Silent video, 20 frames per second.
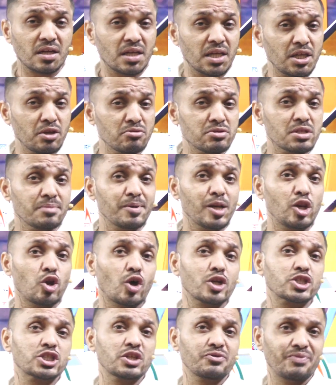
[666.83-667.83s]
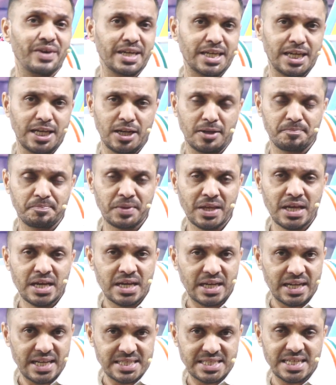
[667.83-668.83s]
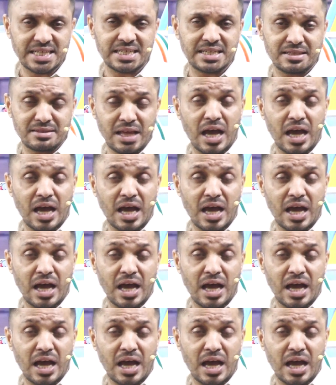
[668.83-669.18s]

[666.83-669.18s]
reusable launching vehicle recent.